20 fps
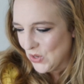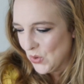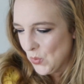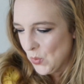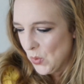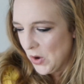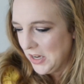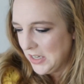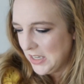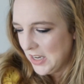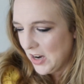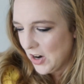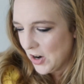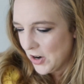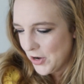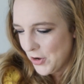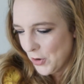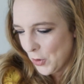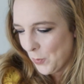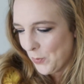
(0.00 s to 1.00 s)
So what
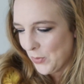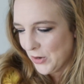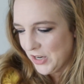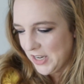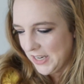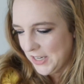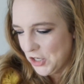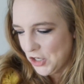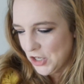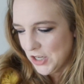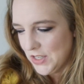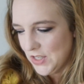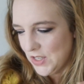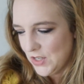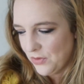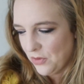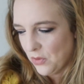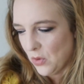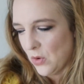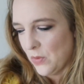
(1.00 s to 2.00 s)
are your
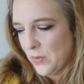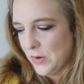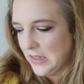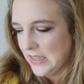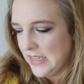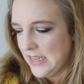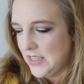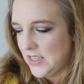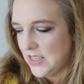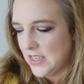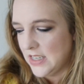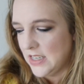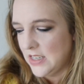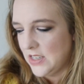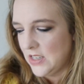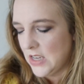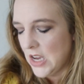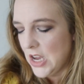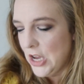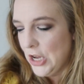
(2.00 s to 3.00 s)
predictions for
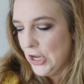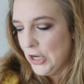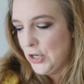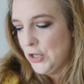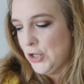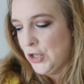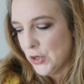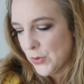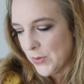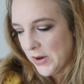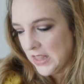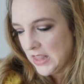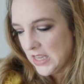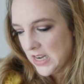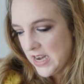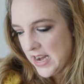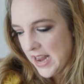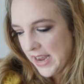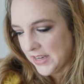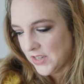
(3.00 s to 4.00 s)
releases during
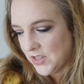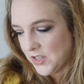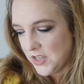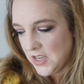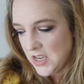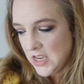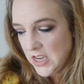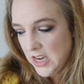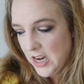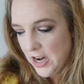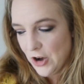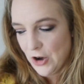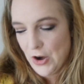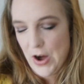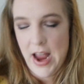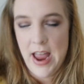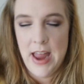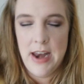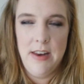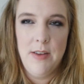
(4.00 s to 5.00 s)
the next
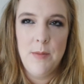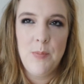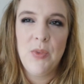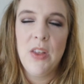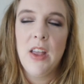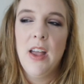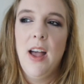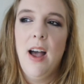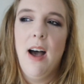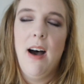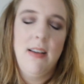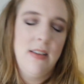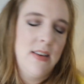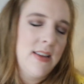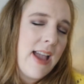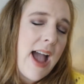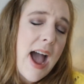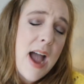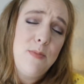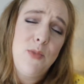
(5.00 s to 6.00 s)
year? And
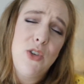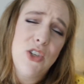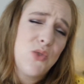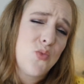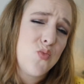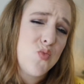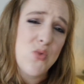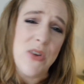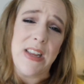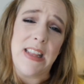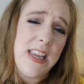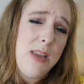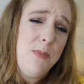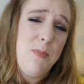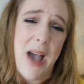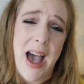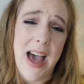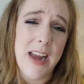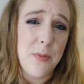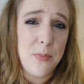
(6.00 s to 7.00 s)
I'm just really
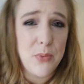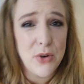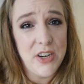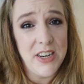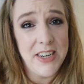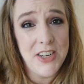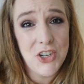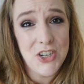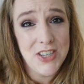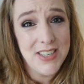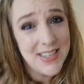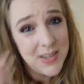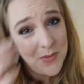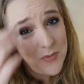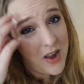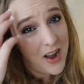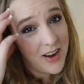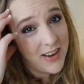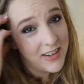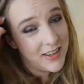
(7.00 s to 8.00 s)
bad at predictions,
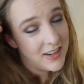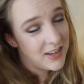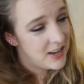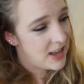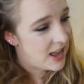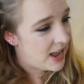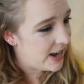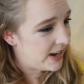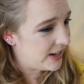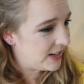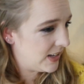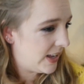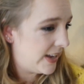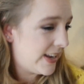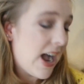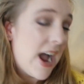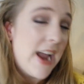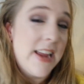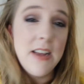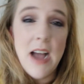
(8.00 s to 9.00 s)
I'm not gonna lie.
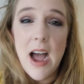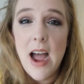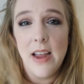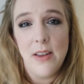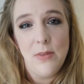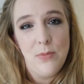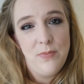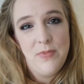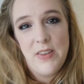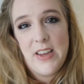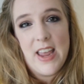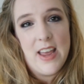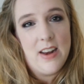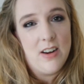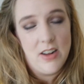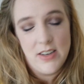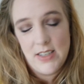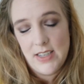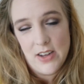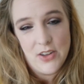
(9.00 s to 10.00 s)
I
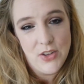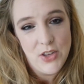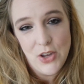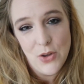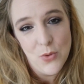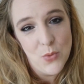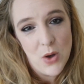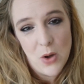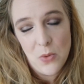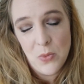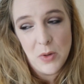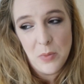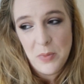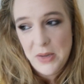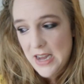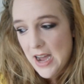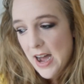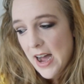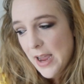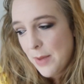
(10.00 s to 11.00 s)
cannot tell you what will
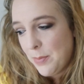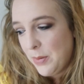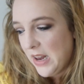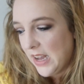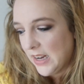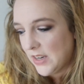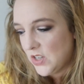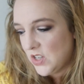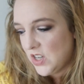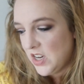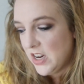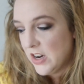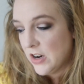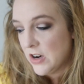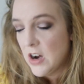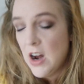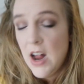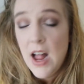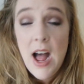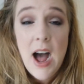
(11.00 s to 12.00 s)
be a hype next
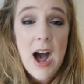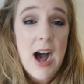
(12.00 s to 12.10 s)
year.